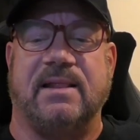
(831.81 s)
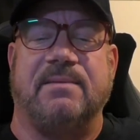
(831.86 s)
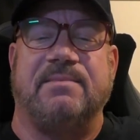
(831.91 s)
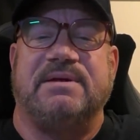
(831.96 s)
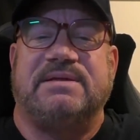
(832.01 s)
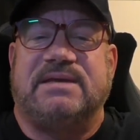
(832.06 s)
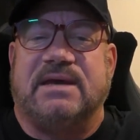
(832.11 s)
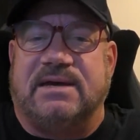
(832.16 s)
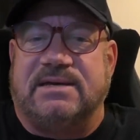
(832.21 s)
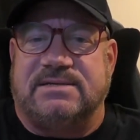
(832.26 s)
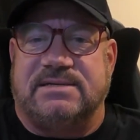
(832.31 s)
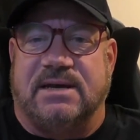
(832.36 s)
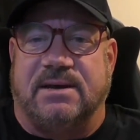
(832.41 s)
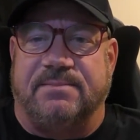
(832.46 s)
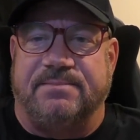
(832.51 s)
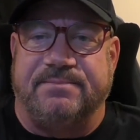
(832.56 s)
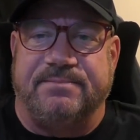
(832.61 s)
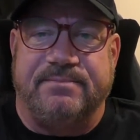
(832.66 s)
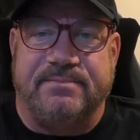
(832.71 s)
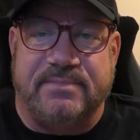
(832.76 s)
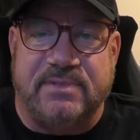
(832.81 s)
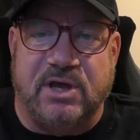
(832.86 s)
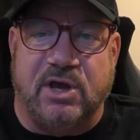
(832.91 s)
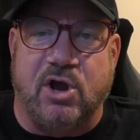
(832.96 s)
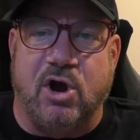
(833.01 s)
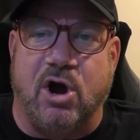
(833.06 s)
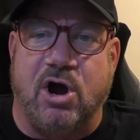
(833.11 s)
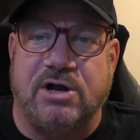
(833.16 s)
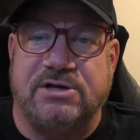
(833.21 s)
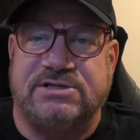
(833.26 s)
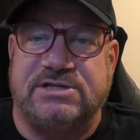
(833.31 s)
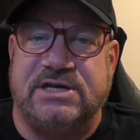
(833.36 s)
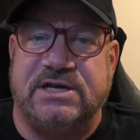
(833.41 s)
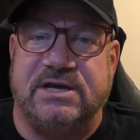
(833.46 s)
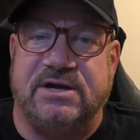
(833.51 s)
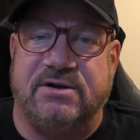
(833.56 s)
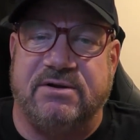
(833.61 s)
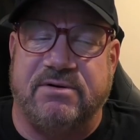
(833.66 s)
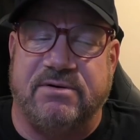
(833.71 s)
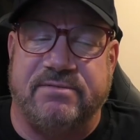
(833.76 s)
let me tell you something. The guards
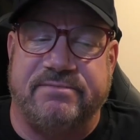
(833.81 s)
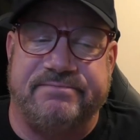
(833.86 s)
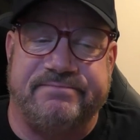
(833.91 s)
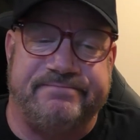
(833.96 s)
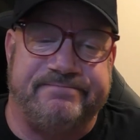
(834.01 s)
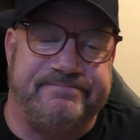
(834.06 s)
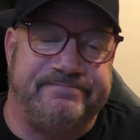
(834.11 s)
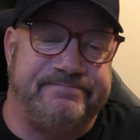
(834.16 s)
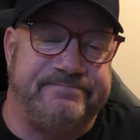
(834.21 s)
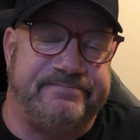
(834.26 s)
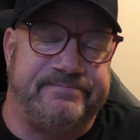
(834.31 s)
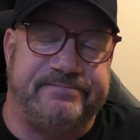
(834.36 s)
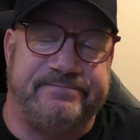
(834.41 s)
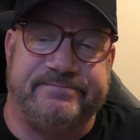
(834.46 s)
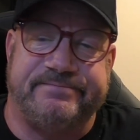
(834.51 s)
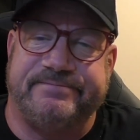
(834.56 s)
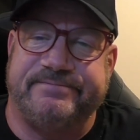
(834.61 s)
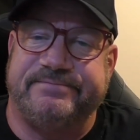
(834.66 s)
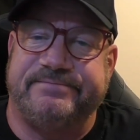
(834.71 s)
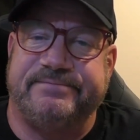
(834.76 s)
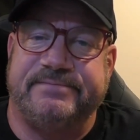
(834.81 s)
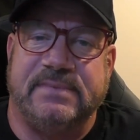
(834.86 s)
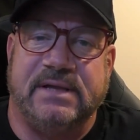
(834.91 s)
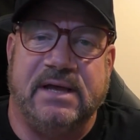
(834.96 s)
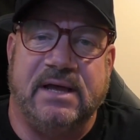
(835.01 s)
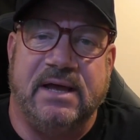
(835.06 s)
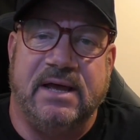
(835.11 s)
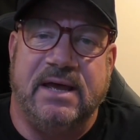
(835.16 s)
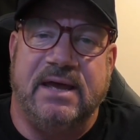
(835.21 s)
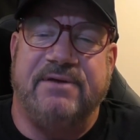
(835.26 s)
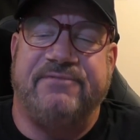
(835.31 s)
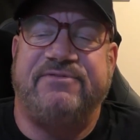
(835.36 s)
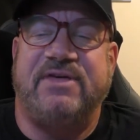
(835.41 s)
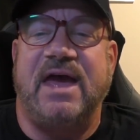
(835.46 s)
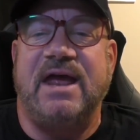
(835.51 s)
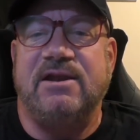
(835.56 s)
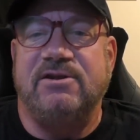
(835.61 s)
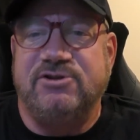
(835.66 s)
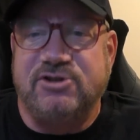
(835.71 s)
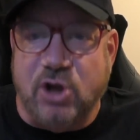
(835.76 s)
here, if
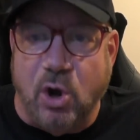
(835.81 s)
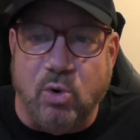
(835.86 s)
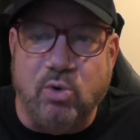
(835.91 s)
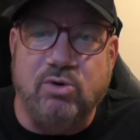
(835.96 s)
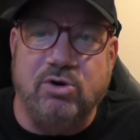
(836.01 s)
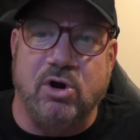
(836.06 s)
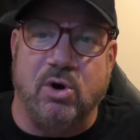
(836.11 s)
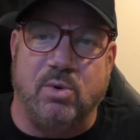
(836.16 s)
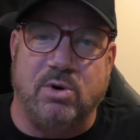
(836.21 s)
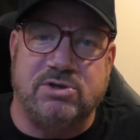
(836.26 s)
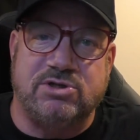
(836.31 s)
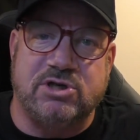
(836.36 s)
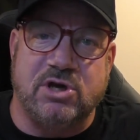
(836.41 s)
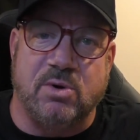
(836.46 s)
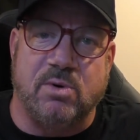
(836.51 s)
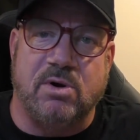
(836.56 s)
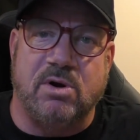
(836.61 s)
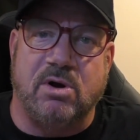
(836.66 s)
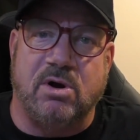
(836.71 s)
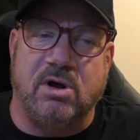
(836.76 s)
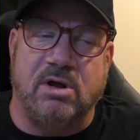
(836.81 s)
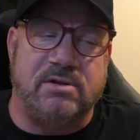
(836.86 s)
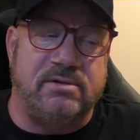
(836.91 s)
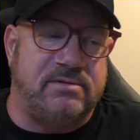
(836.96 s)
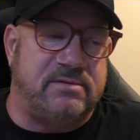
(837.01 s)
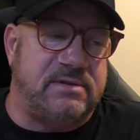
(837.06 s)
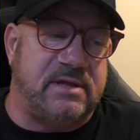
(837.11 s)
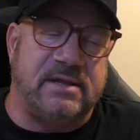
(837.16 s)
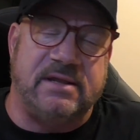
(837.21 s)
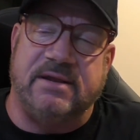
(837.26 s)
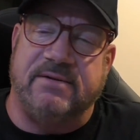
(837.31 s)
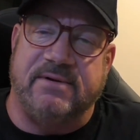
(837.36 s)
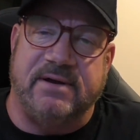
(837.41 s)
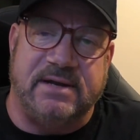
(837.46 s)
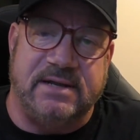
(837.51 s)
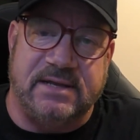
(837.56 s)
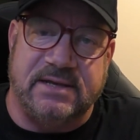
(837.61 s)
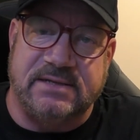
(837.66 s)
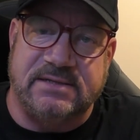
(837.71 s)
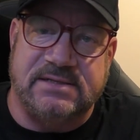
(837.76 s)
they don't know what's going on, then they're
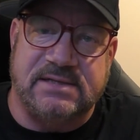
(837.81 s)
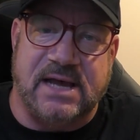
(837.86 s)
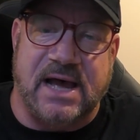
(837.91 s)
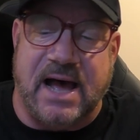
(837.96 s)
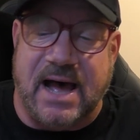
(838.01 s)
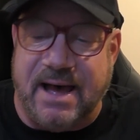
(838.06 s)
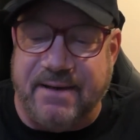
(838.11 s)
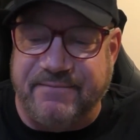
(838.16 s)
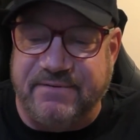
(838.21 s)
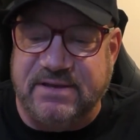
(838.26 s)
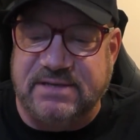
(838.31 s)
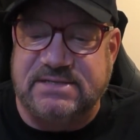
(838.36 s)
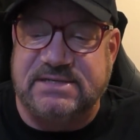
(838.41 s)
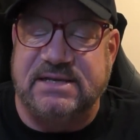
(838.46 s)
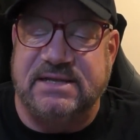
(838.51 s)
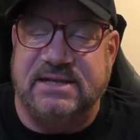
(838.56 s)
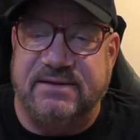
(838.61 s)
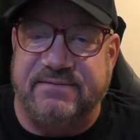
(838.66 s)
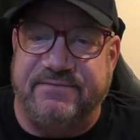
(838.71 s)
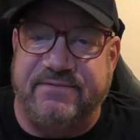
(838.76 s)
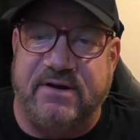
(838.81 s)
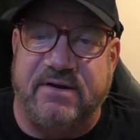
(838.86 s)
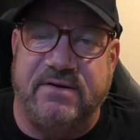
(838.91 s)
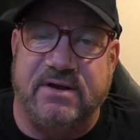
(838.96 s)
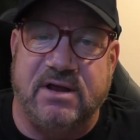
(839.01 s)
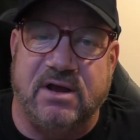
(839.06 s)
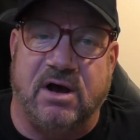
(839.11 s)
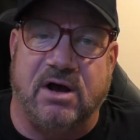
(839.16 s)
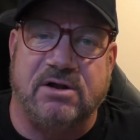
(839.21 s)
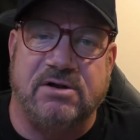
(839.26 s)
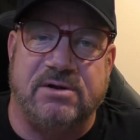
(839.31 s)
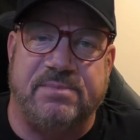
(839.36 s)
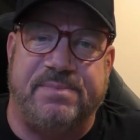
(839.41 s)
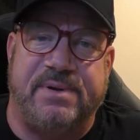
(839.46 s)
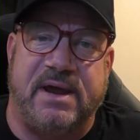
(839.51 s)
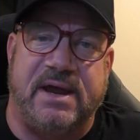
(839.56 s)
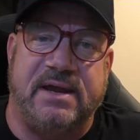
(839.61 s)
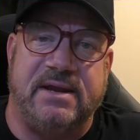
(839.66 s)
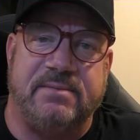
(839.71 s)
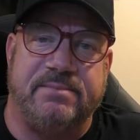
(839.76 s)
idiots. Obviously they're very
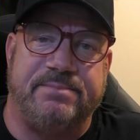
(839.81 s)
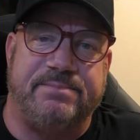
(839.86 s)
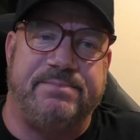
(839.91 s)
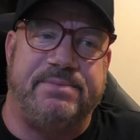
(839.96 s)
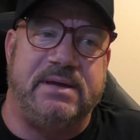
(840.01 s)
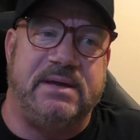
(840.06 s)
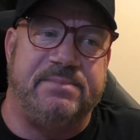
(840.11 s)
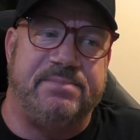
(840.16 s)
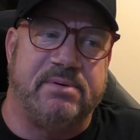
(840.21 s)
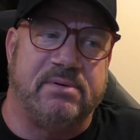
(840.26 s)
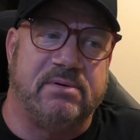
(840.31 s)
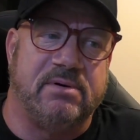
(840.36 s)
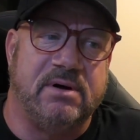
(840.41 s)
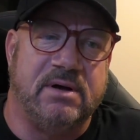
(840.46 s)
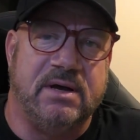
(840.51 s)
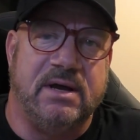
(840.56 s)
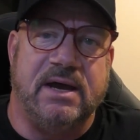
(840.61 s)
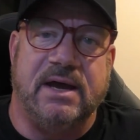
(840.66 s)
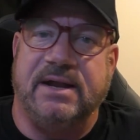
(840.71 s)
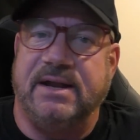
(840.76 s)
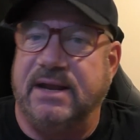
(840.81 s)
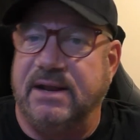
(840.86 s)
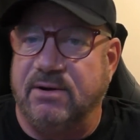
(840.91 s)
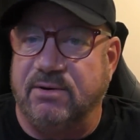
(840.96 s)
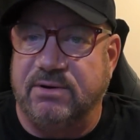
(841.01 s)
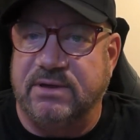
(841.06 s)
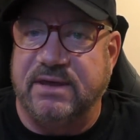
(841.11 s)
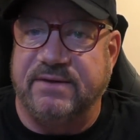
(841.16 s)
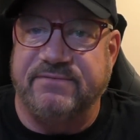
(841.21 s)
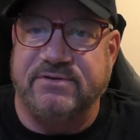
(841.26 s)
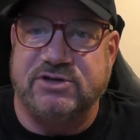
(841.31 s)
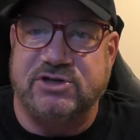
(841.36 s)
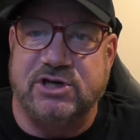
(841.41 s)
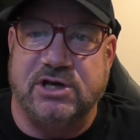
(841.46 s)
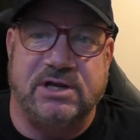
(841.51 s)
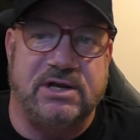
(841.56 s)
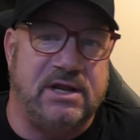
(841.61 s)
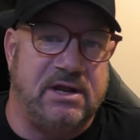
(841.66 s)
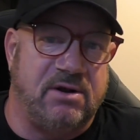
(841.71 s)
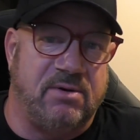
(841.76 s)
underpaid and people and they don't give a
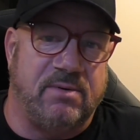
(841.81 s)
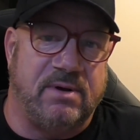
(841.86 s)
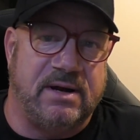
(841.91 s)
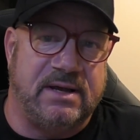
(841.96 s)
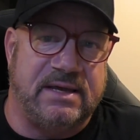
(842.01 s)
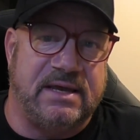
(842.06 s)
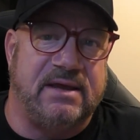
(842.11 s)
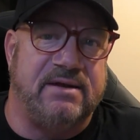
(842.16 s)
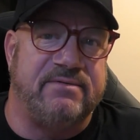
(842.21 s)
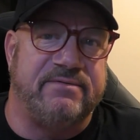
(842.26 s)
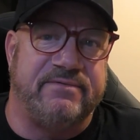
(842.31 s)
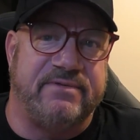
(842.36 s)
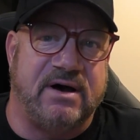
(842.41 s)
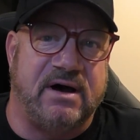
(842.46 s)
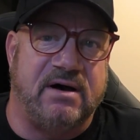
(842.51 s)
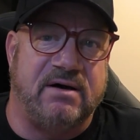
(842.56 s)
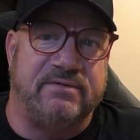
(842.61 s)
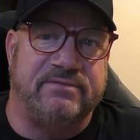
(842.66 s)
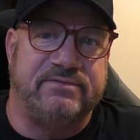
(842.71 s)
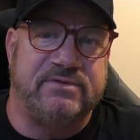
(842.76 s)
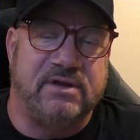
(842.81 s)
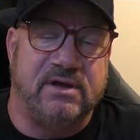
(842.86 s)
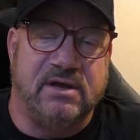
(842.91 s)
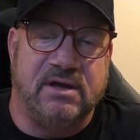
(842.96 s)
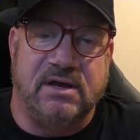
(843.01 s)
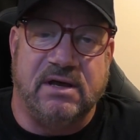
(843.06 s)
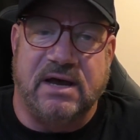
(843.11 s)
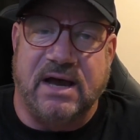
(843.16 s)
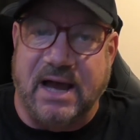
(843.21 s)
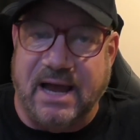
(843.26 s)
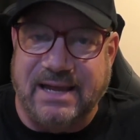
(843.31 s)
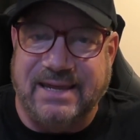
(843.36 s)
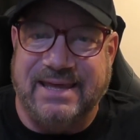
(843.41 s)
shit and they don't want to get involved. I